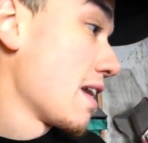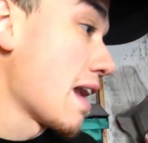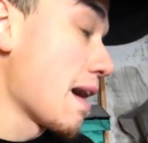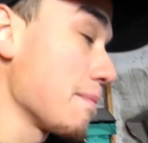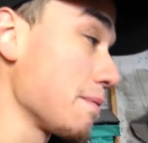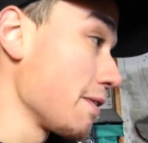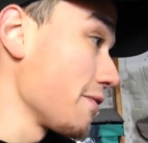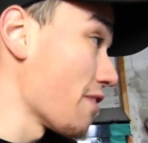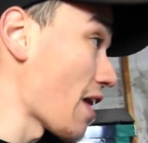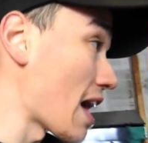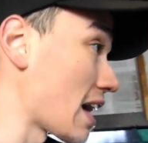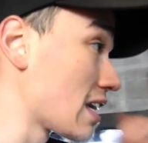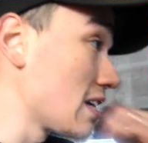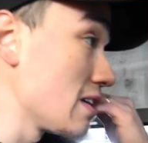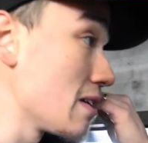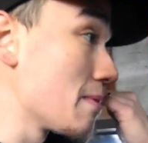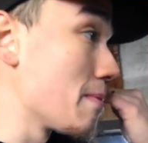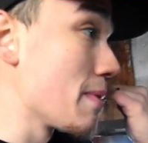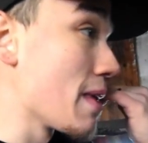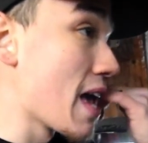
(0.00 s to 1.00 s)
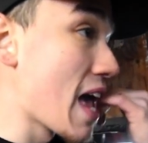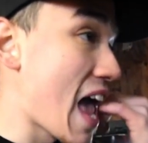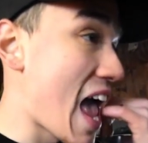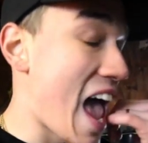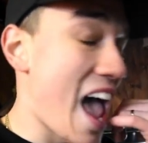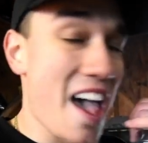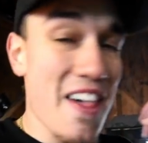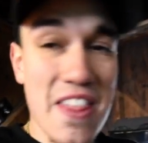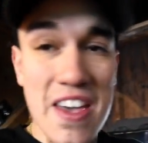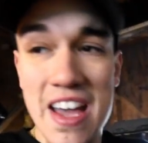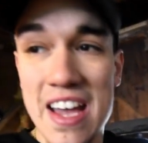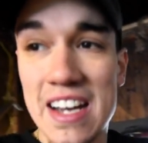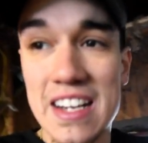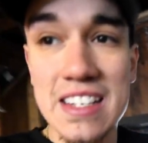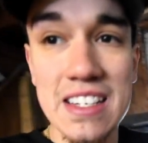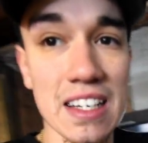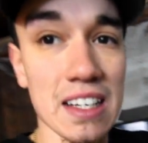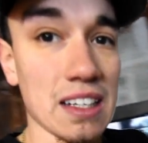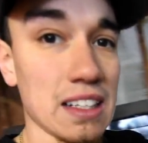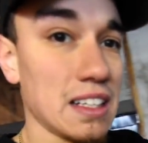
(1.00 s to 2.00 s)
I'm gonna vacuum and
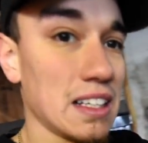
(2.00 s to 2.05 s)
then